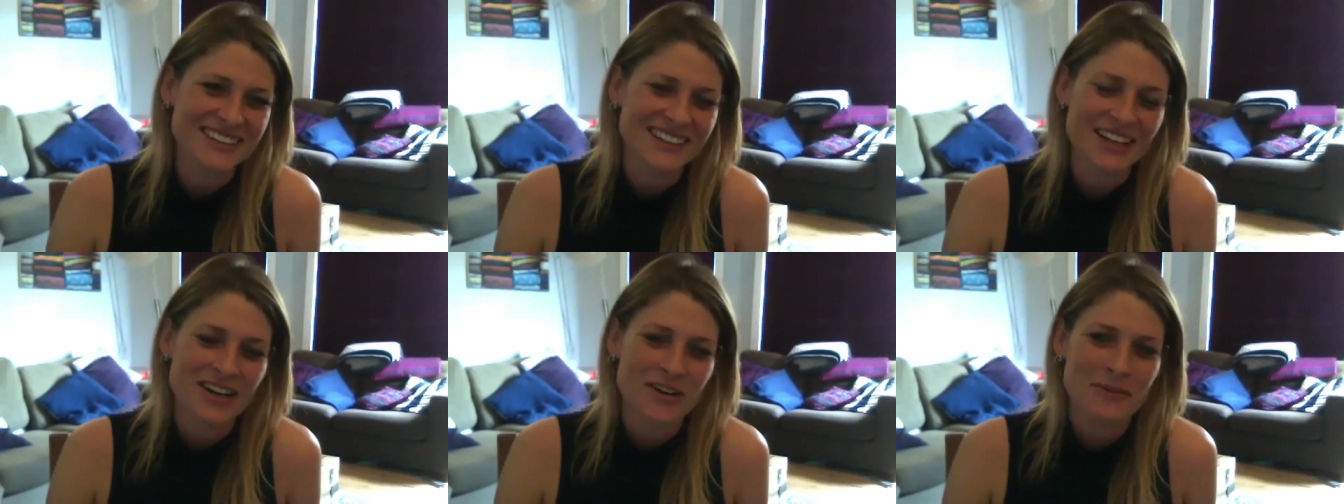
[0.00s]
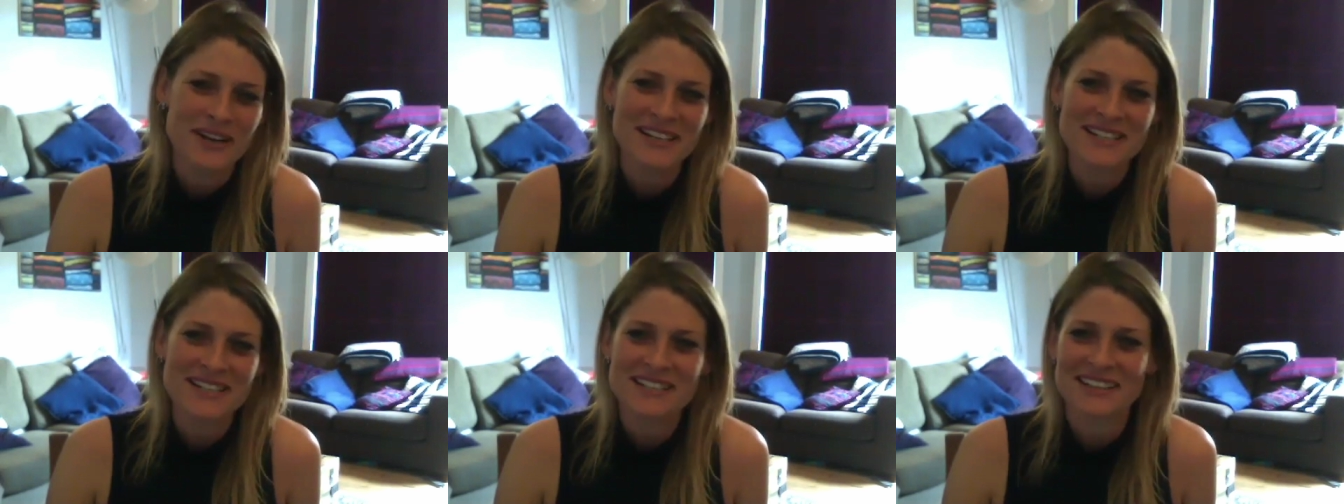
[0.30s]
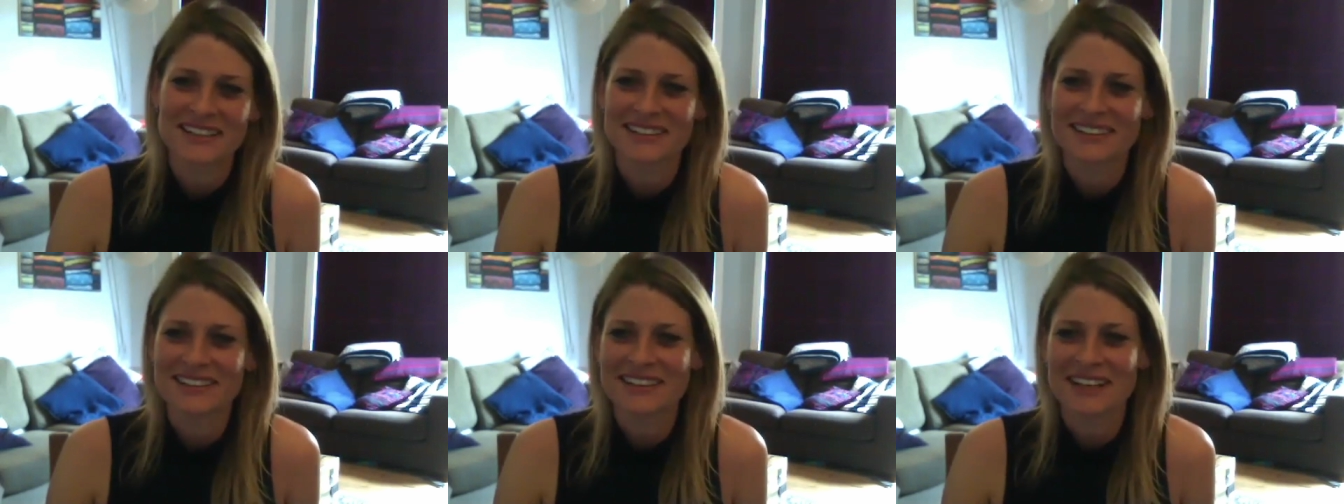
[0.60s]
Can't wait
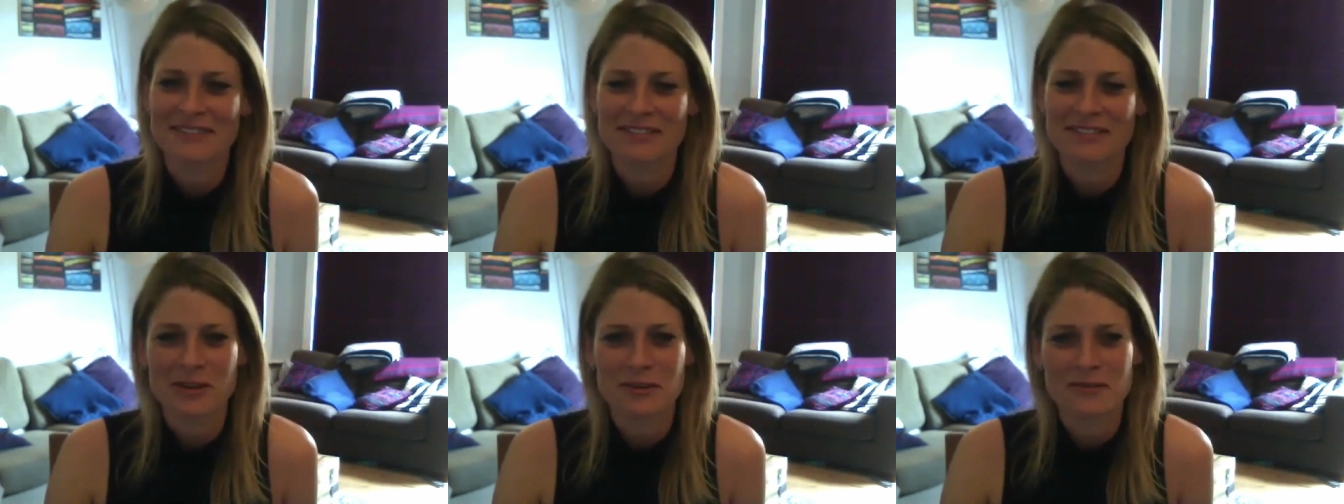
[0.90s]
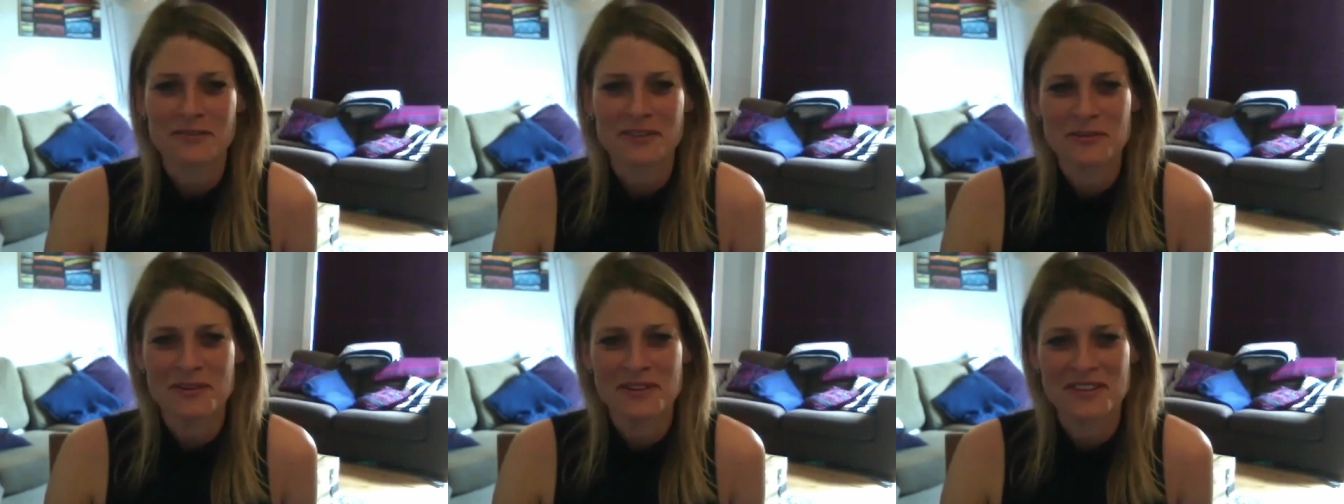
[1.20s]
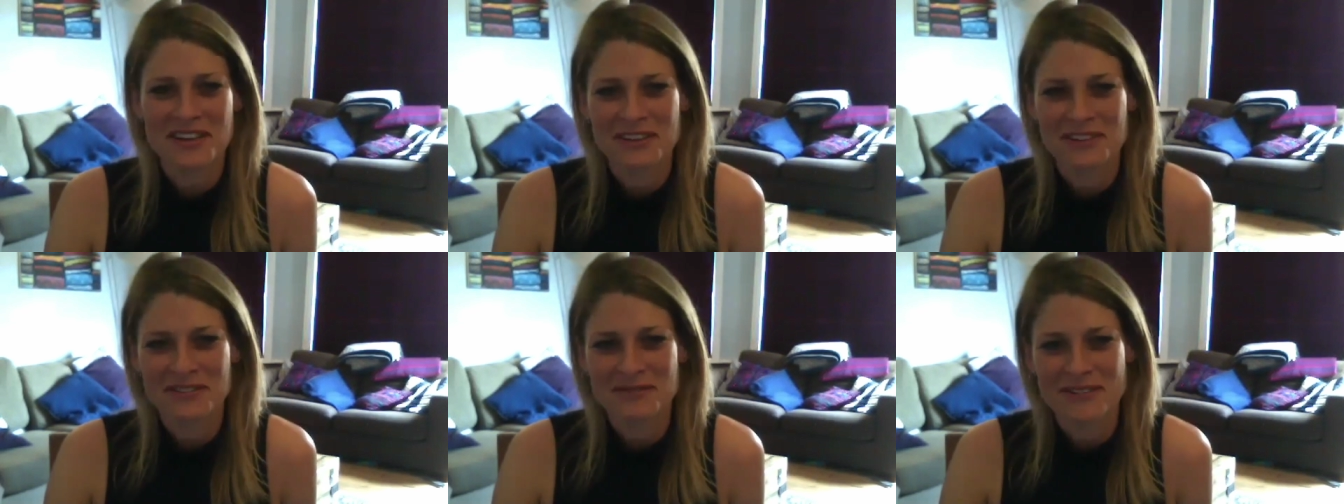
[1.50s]
to have a coffee with
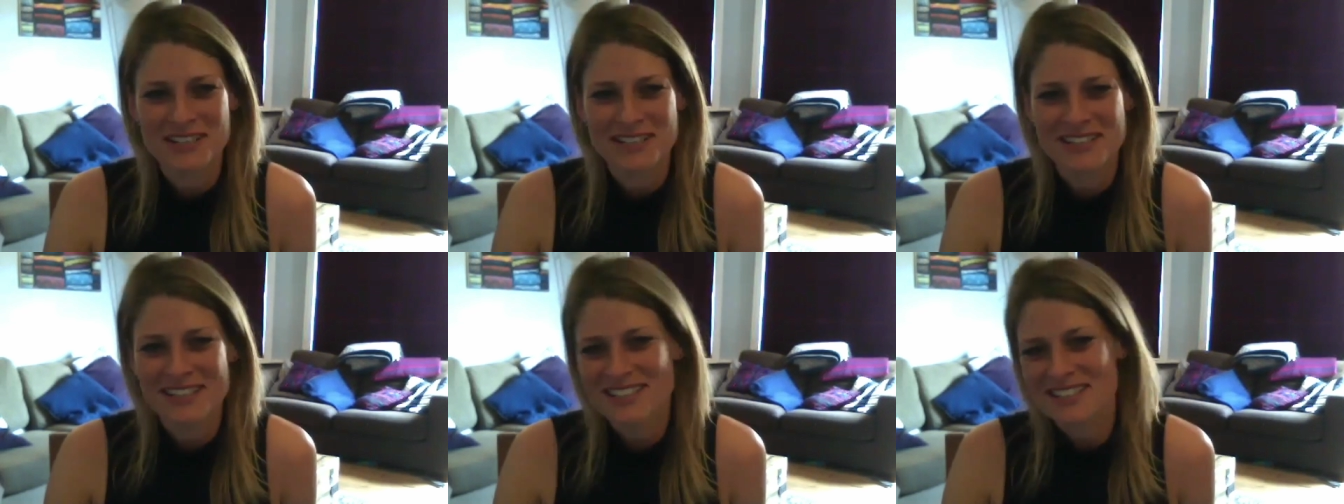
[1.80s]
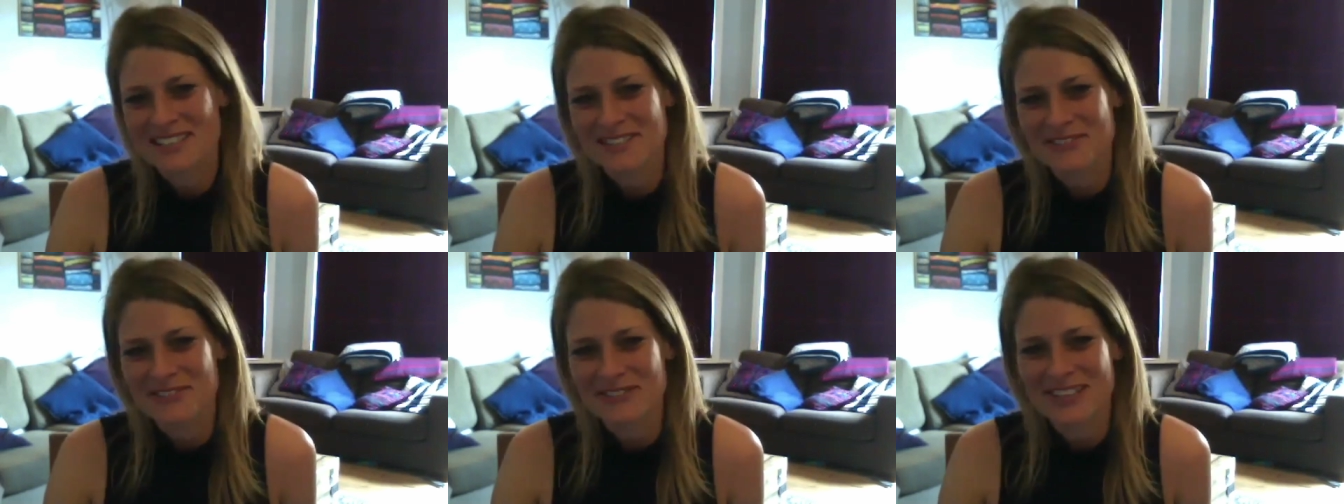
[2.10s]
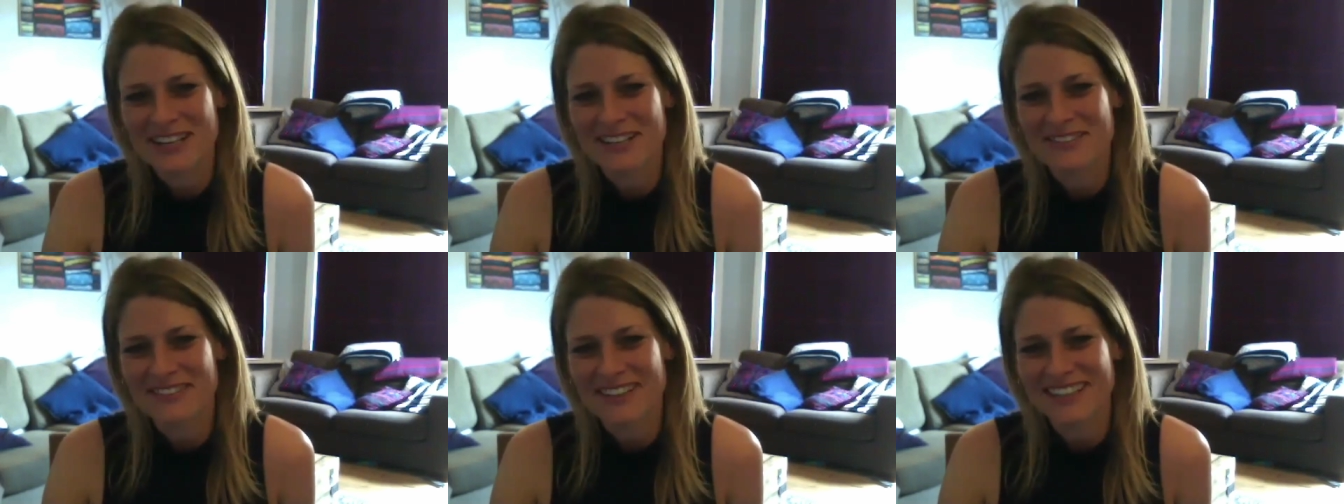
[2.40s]
you when this is all
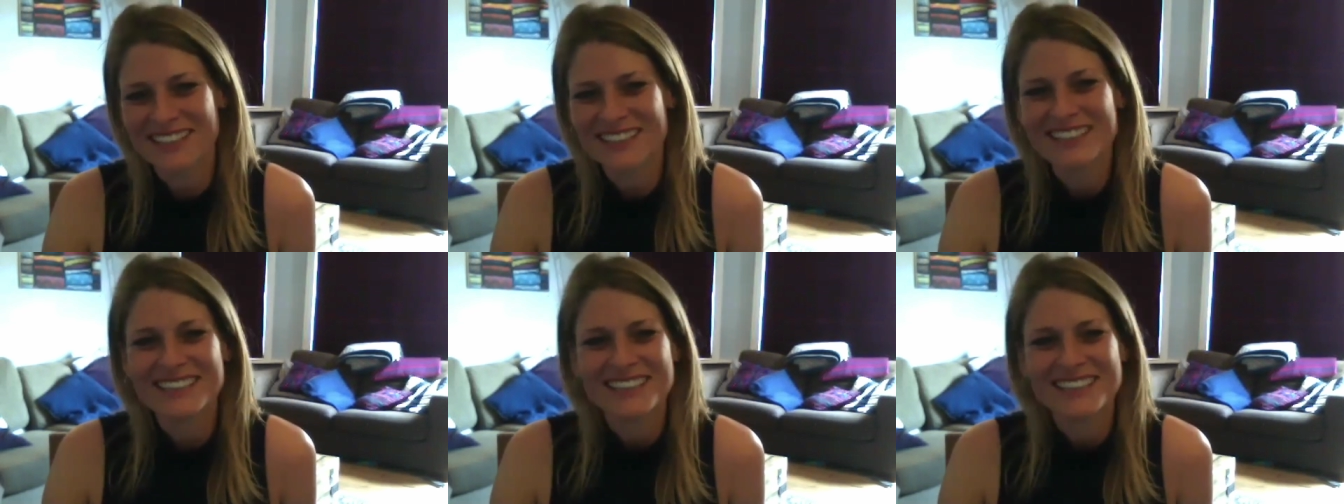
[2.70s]
over.